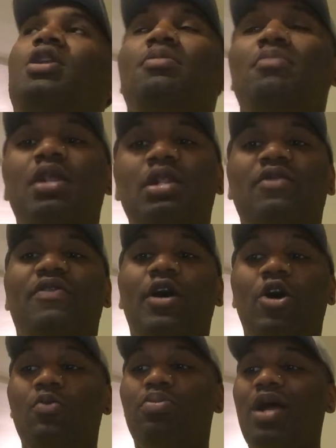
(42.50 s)
in the middle of
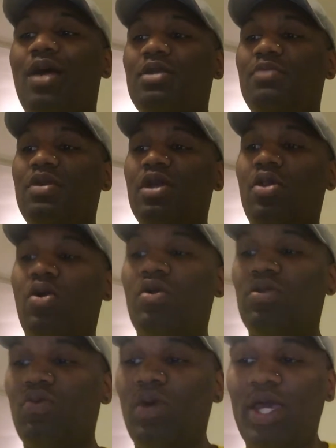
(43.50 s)
help probably being
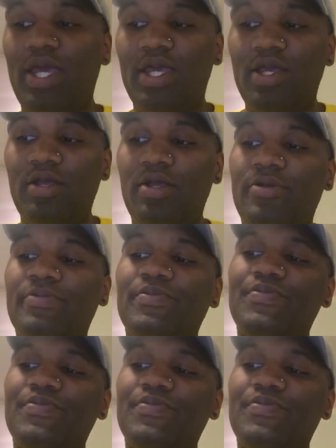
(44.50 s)
on the way,